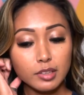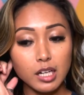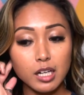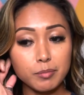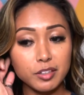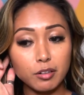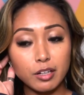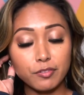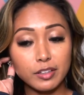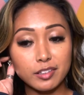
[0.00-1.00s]

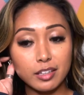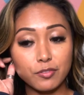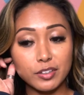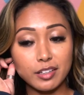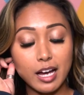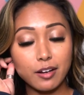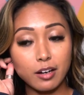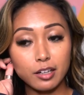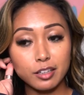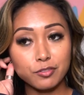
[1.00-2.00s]
if it's
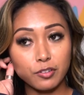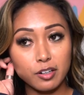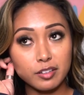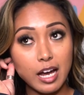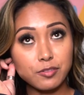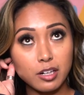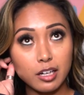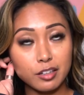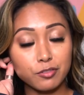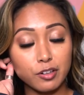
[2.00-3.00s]
August 1st, after
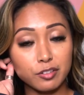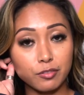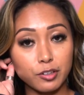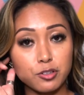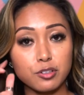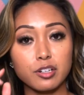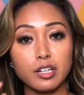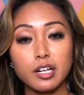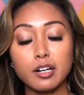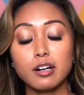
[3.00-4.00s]
August 1st of your junior
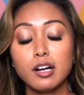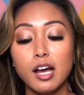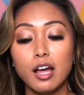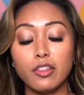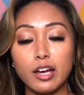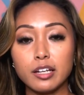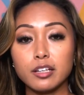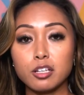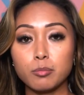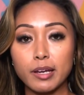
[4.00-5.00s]
year, then
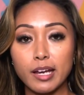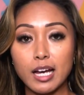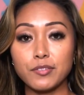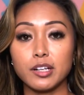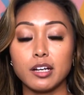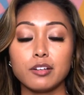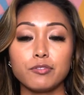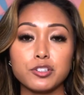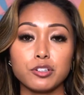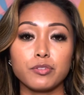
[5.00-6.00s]
you may have an
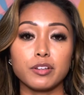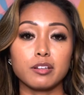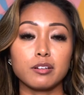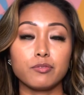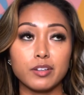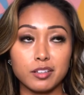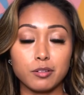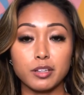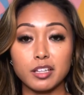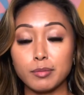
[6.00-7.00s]
unofficial visit
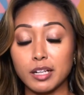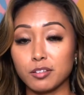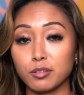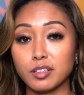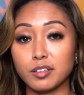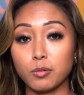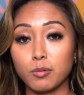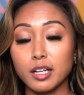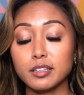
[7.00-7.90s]
with as many schools as you want.